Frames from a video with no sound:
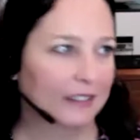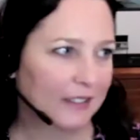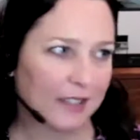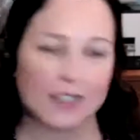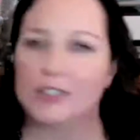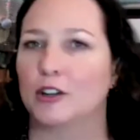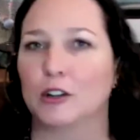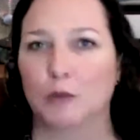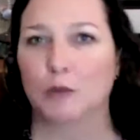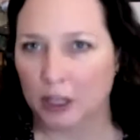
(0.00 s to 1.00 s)
since I
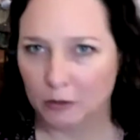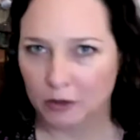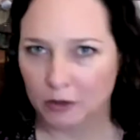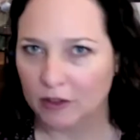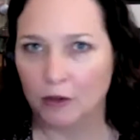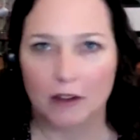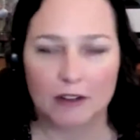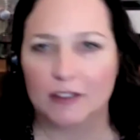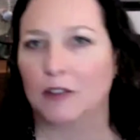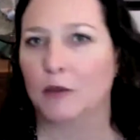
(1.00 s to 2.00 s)
started working with you,
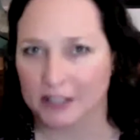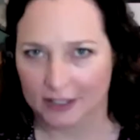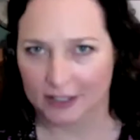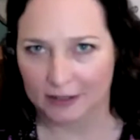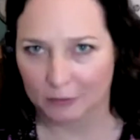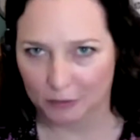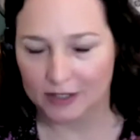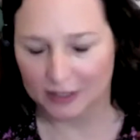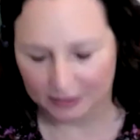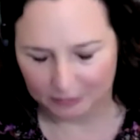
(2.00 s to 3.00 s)
everything went to
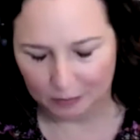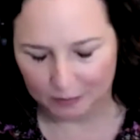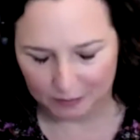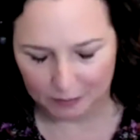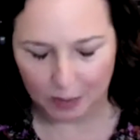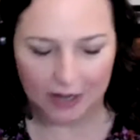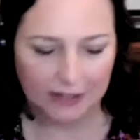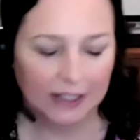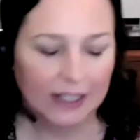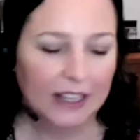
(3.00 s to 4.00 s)

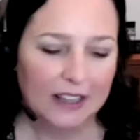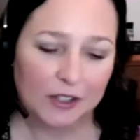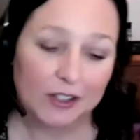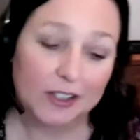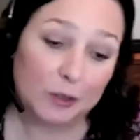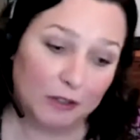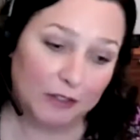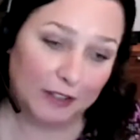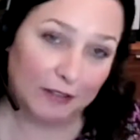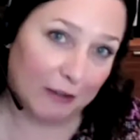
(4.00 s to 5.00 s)
pot. So it's sort
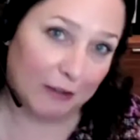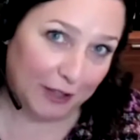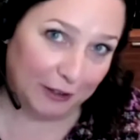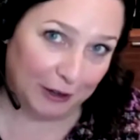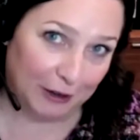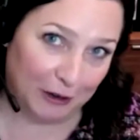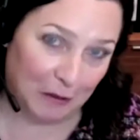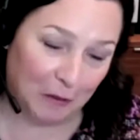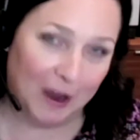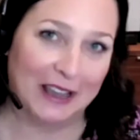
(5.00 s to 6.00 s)
of a failure
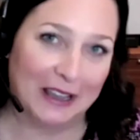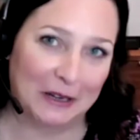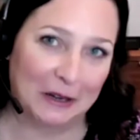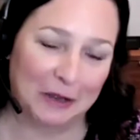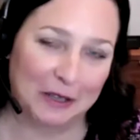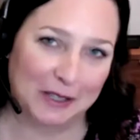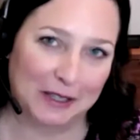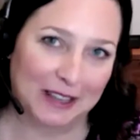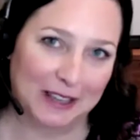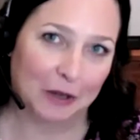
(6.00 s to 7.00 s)
in a way.
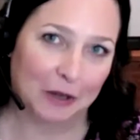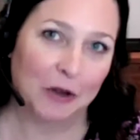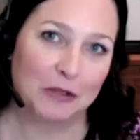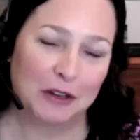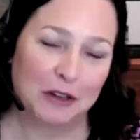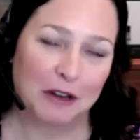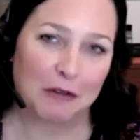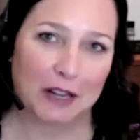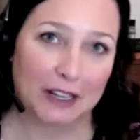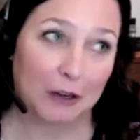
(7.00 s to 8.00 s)
As a coach, you
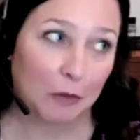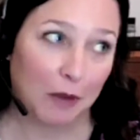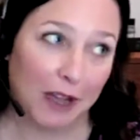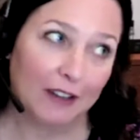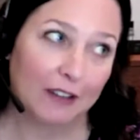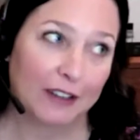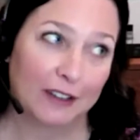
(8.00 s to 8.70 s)
never want to hear, wow,